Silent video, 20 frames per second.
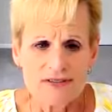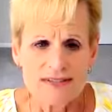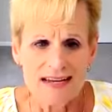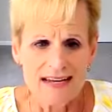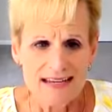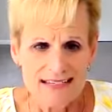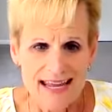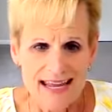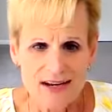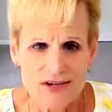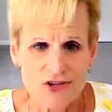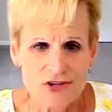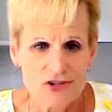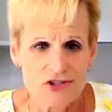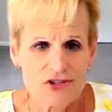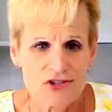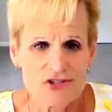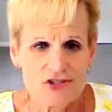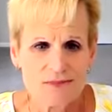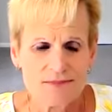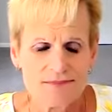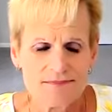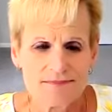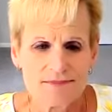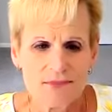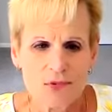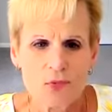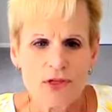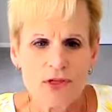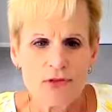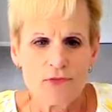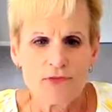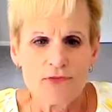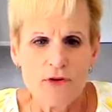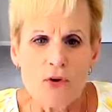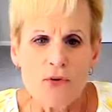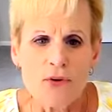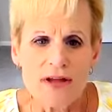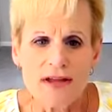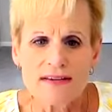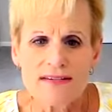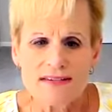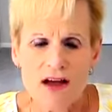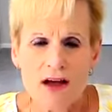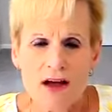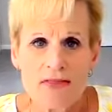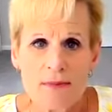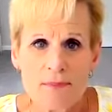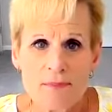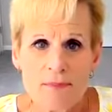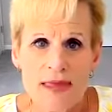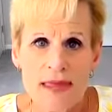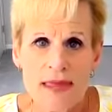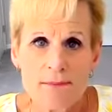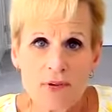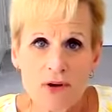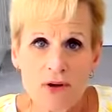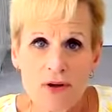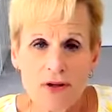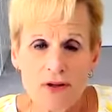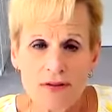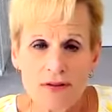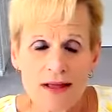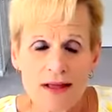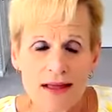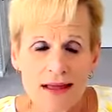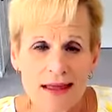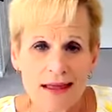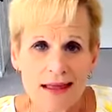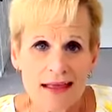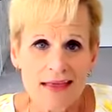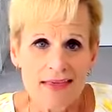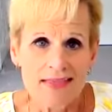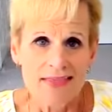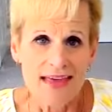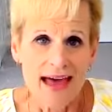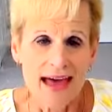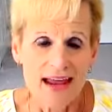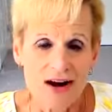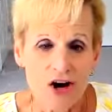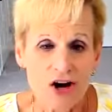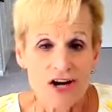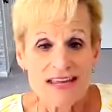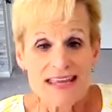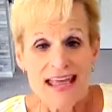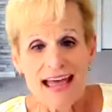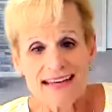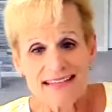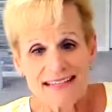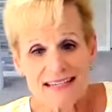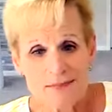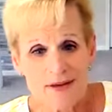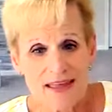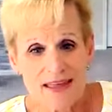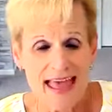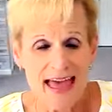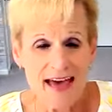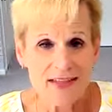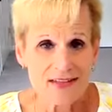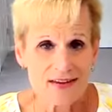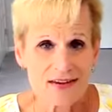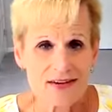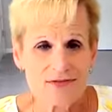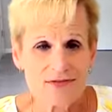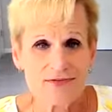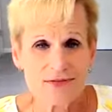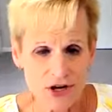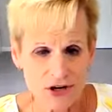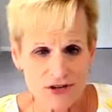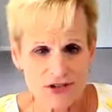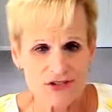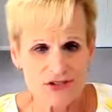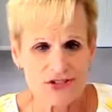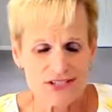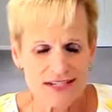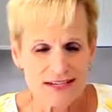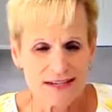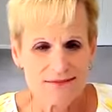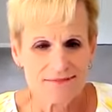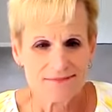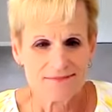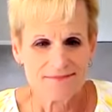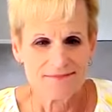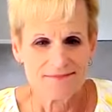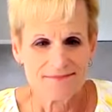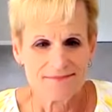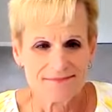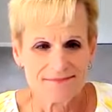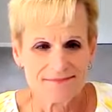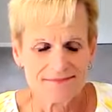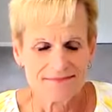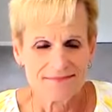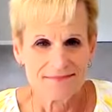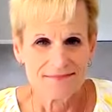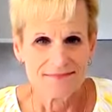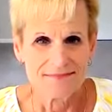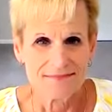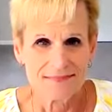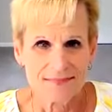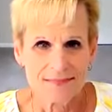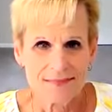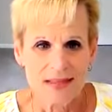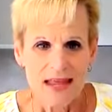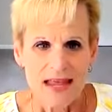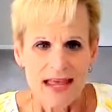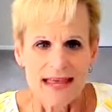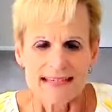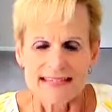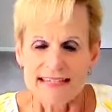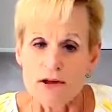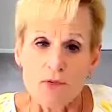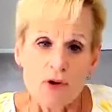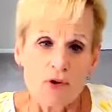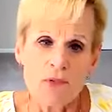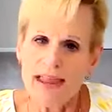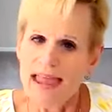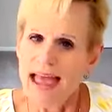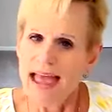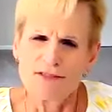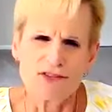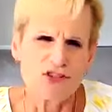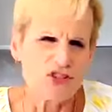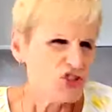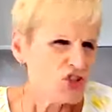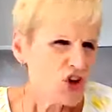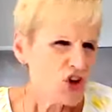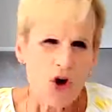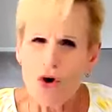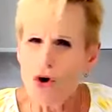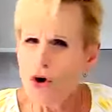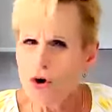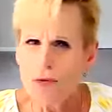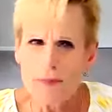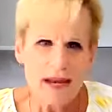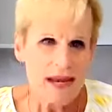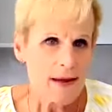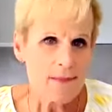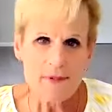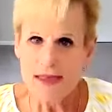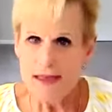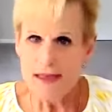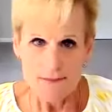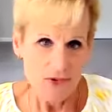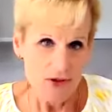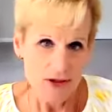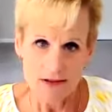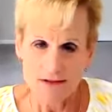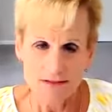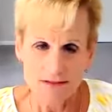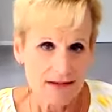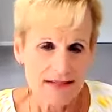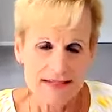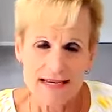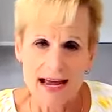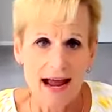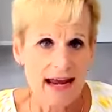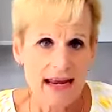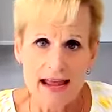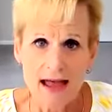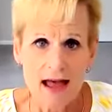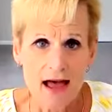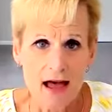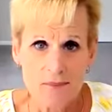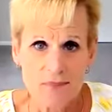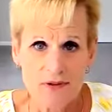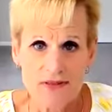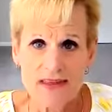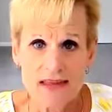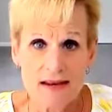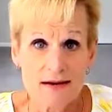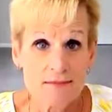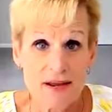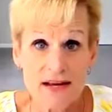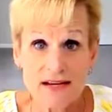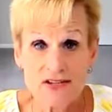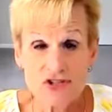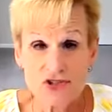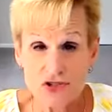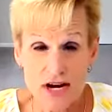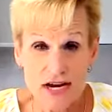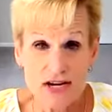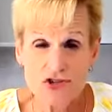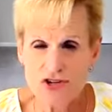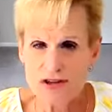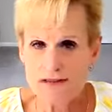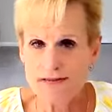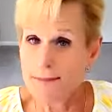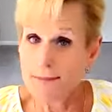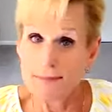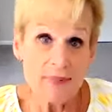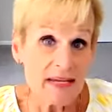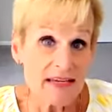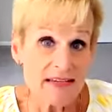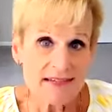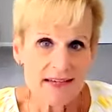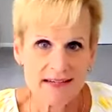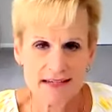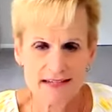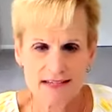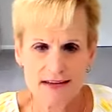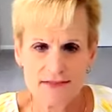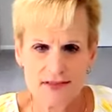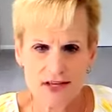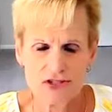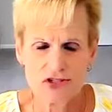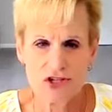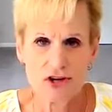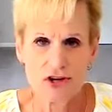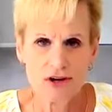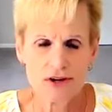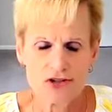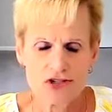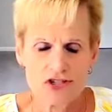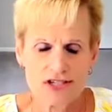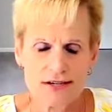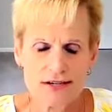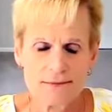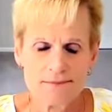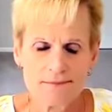and attenders with focus on the people that are yet to be gathered first. See, when we have so many people tied up in the administration, the business of the church,